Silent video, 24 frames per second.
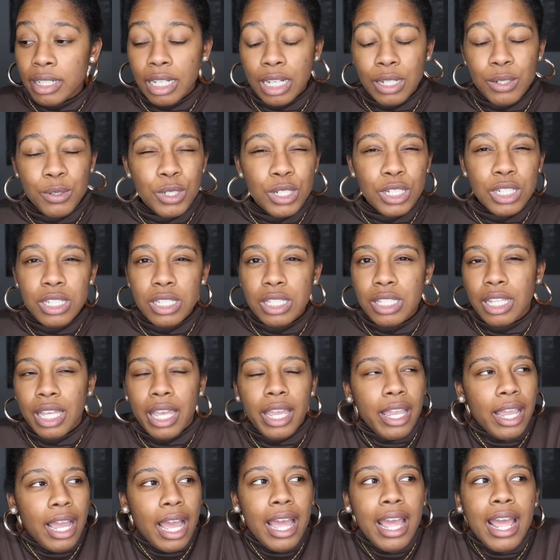I was just
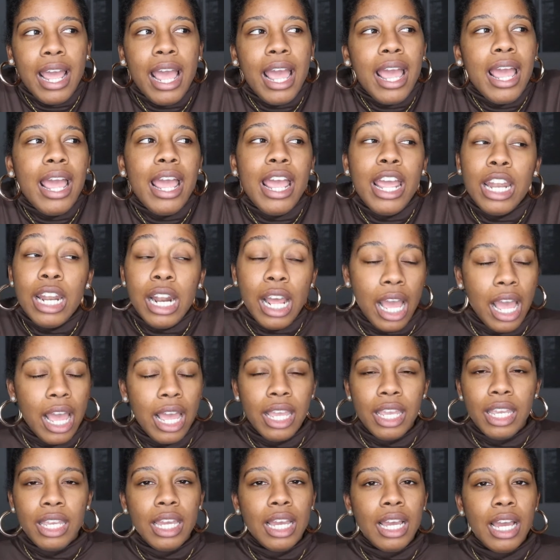like, and
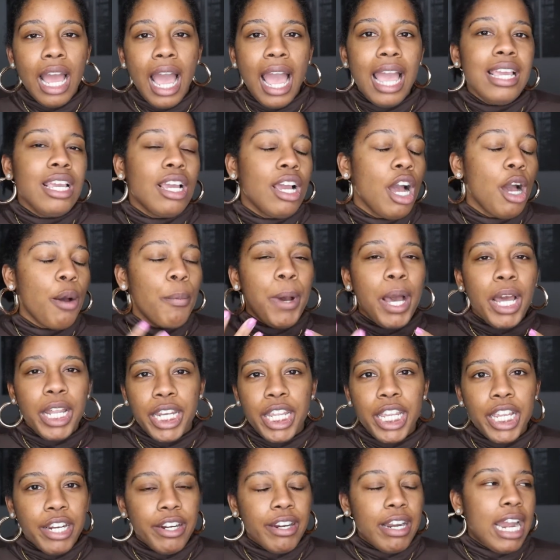I, I come
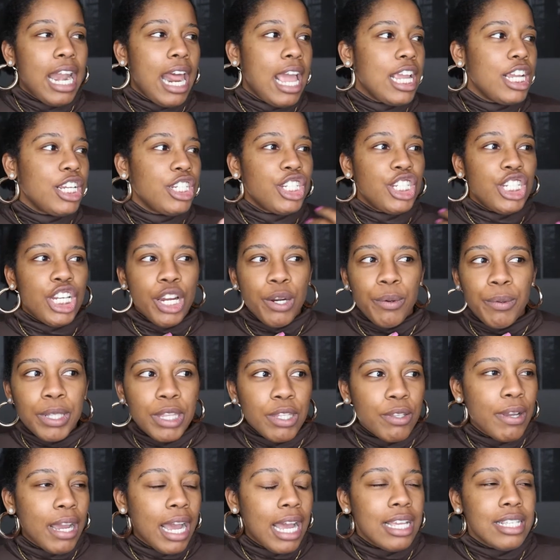on here and I share
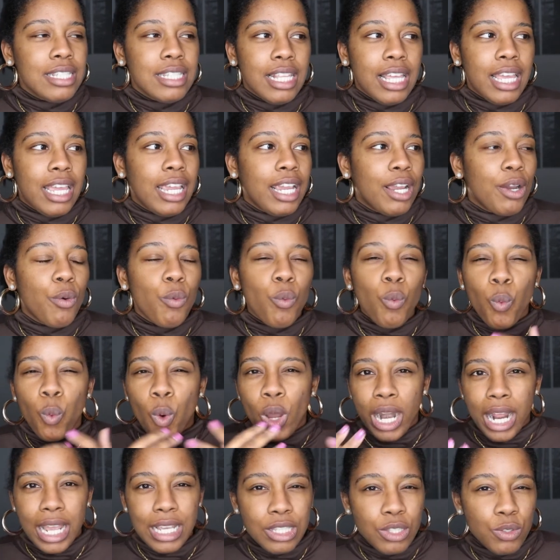with you guys like
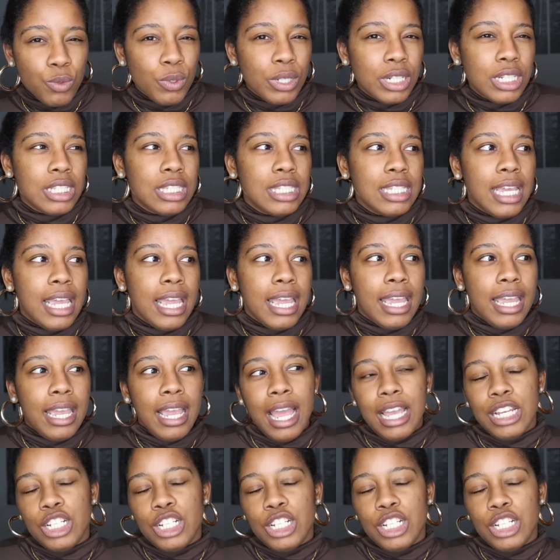what I do in a day.